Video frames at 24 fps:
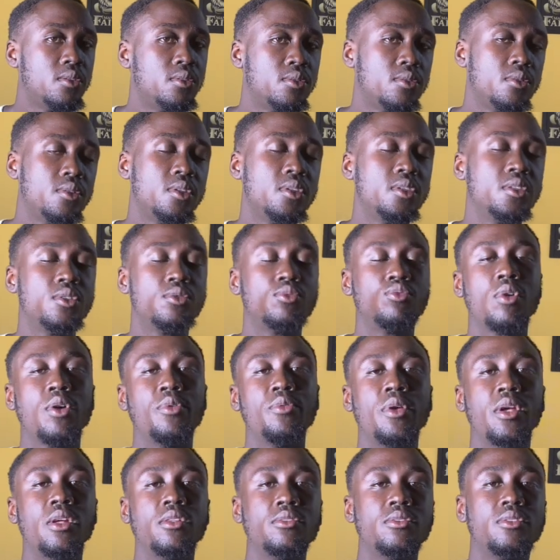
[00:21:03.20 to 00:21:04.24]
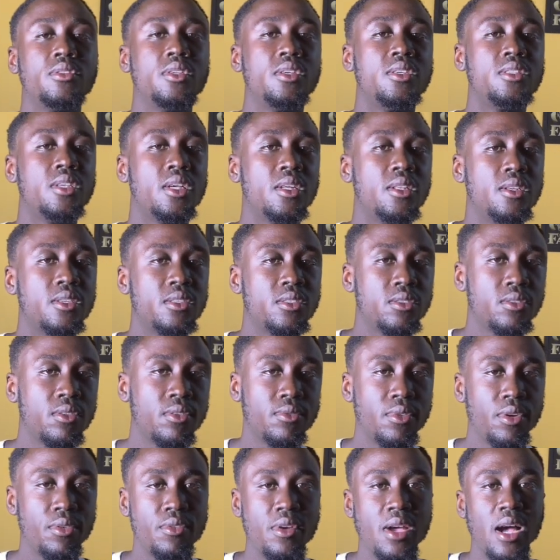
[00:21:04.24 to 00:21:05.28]
So this is where we end today's edition
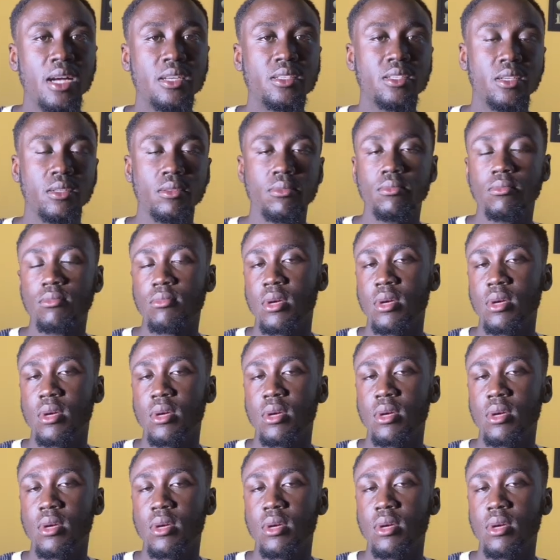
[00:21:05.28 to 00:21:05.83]
of The Reaction.